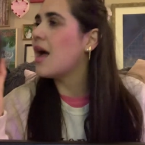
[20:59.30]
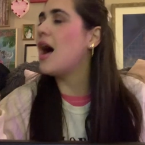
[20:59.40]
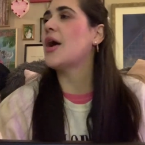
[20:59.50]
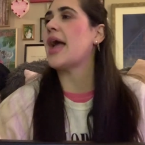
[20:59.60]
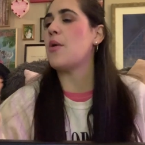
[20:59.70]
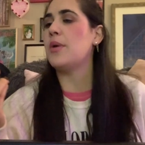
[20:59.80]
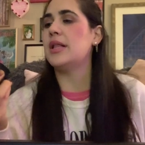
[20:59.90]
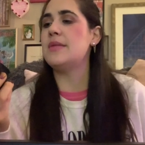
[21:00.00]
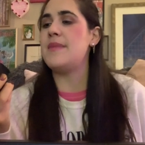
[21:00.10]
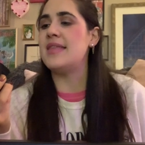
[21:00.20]
Okay, I will
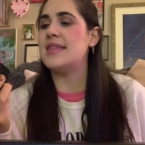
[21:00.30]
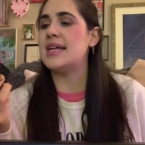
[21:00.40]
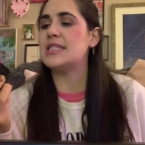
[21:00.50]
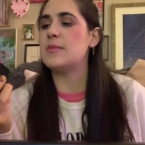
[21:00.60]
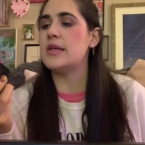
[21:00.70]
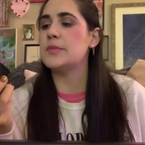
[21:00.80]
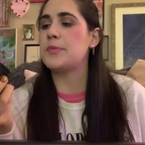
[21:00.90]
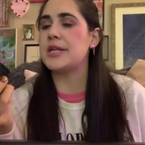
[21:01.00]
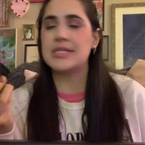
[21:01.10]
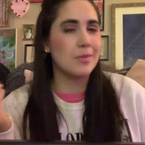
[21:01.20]
admit that smells
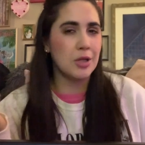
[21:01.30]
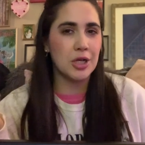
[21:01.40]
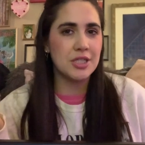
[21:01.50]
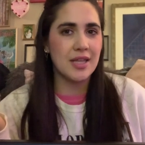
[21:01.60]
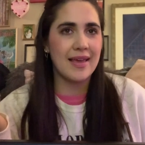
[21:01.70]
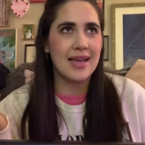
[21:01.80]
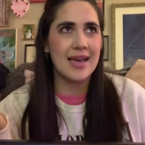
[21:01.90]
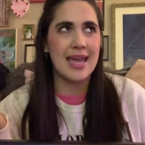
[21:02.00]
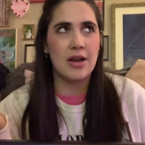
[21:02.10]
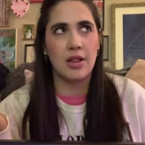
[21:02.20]
pretty similar to like a
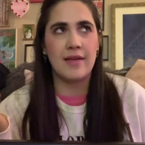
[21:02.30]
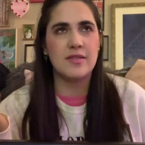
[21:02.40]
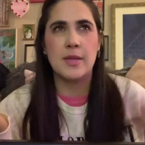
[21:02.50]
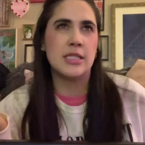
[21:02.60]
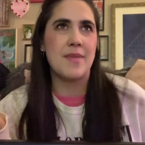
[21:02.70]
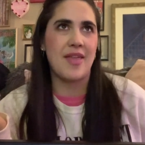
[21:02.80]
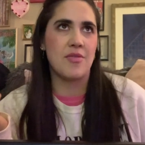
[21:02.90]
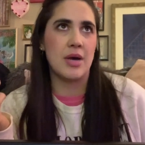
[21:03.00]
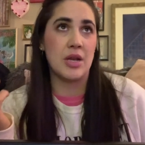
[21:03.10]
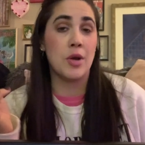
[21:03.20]
candle I've smelled at Bath &
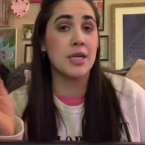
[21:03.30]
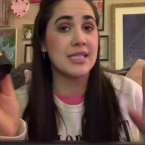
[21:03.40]
Body Works.